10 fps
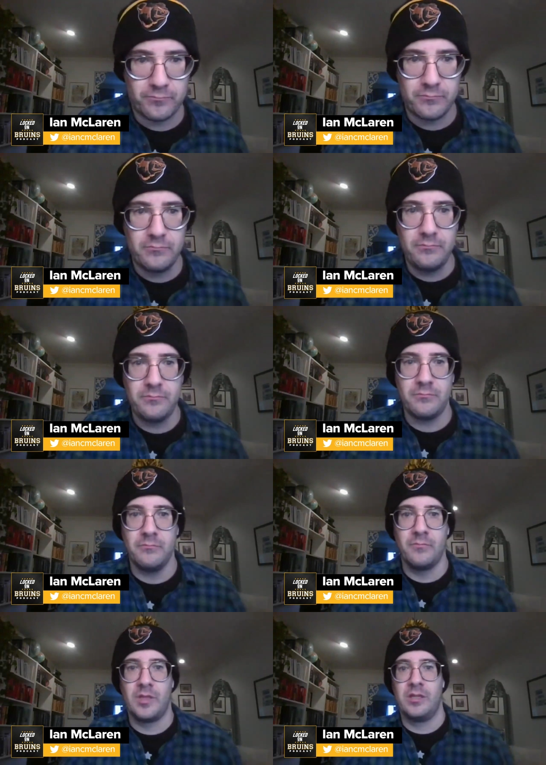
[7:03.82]

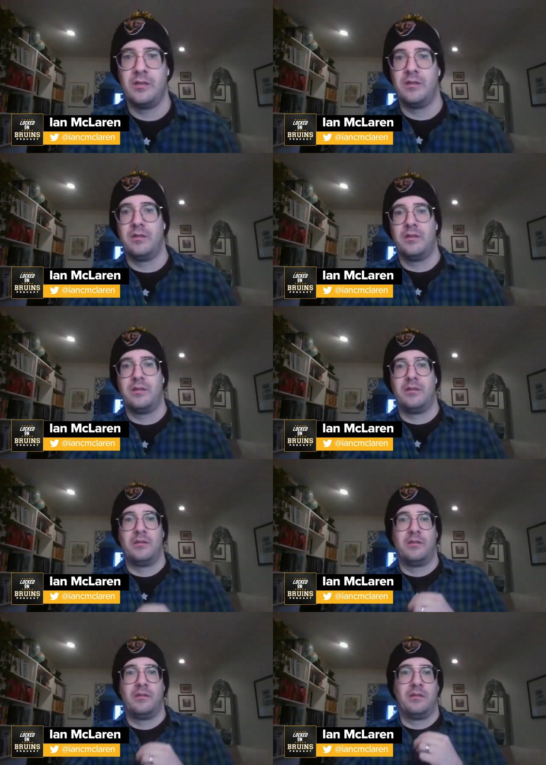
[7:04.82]

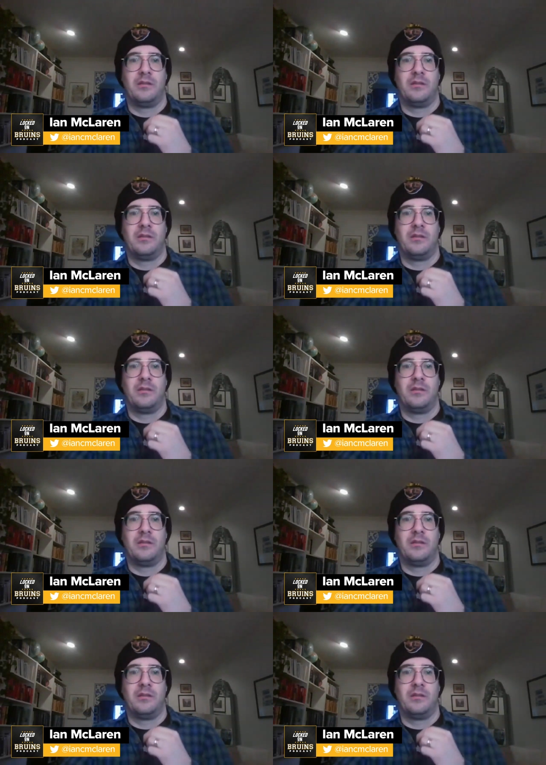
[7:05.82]
Nothing is said.